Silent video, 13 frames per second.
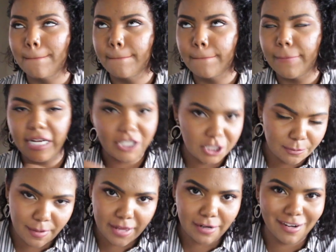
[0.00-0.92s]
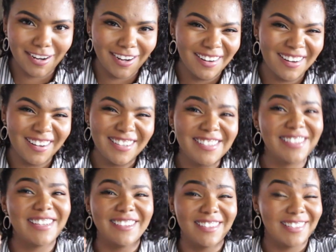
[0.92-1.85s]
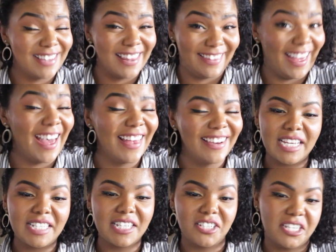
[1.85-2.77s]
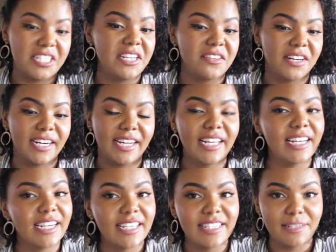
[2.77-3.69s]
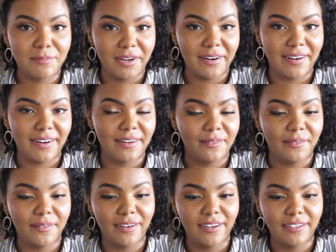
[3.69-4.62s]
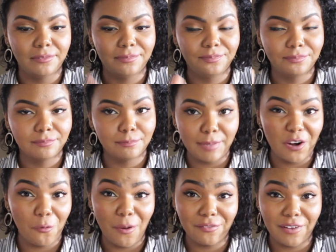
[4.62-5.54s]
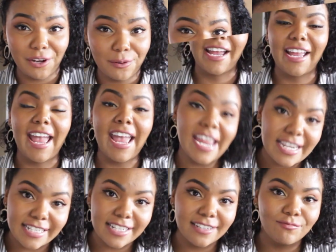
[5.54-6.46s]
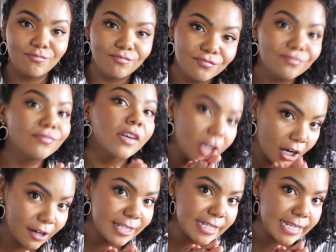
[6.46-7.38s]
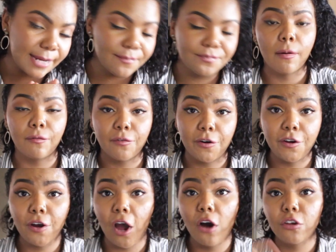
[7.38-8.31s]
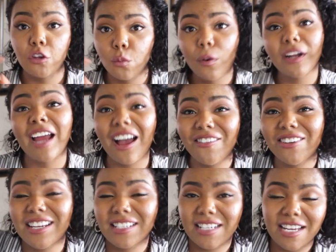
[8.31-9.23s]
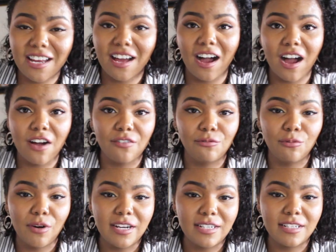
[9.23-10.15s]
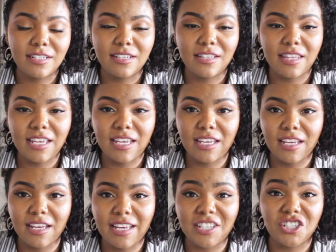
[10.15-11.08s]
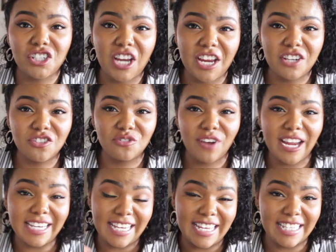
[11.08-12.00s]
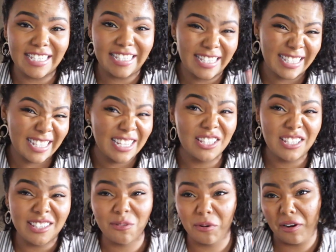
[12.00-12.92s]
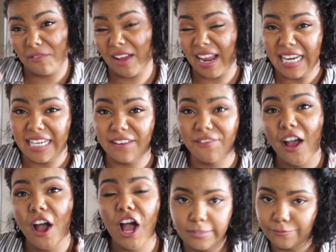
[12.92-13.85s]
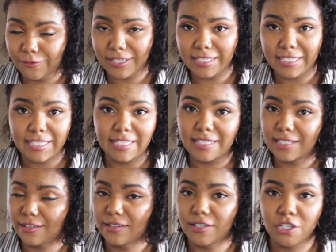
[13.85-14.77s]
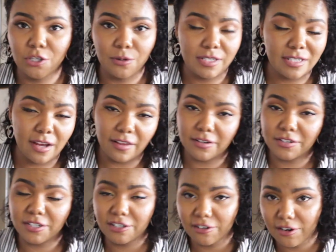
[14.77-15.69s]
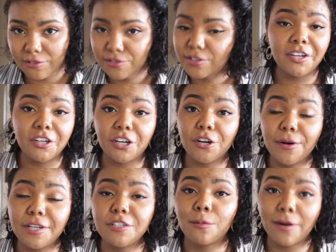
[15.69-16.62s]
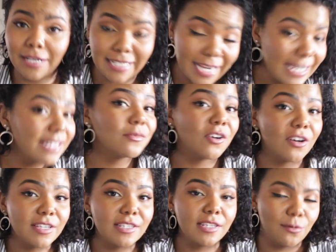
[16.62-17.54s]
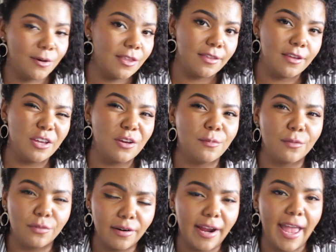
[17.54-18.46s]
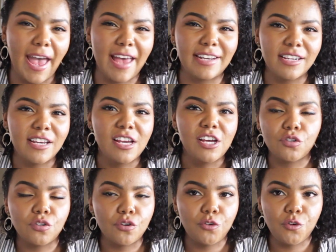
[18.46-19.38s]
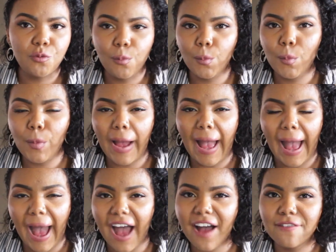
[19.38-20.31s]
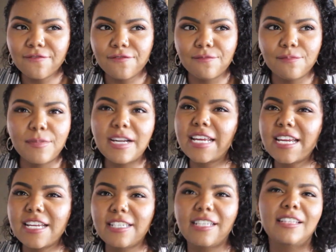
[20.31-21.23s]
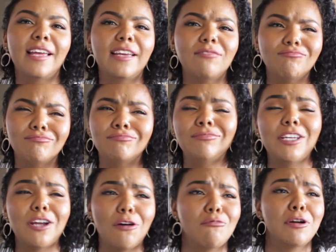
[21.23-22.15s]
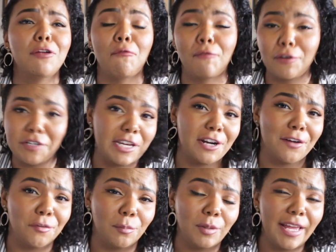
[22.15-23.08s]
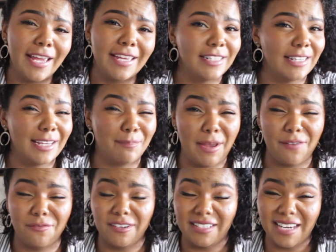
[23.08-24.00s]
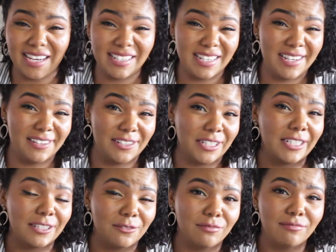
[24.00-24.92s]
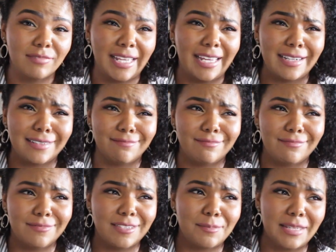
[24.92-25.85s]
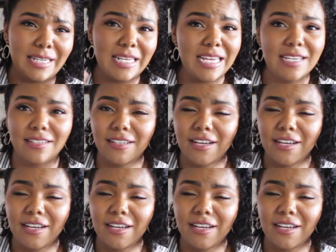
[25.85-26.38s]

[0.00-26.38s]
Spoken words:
much better deals than that. I suggest either getting a SIM card or being a Wi-Fi queen. 8, currency. Before you go, you want to have an idea of what the exchange rate is, sort of, kind of. For instance, US dollars to euros. And you're going to want to take some currency with you beforehand so you have money to like, you know, when you first get off the plane to like pay for a taxi or get something to eat.